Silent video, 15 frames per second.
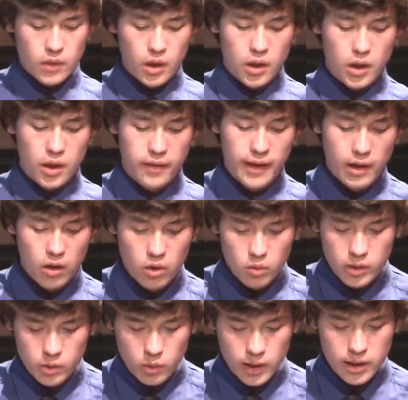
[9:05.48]
That
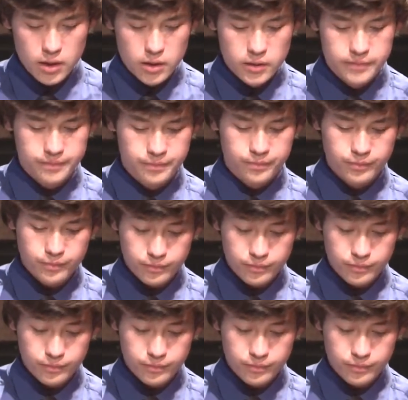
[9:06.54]
all went well.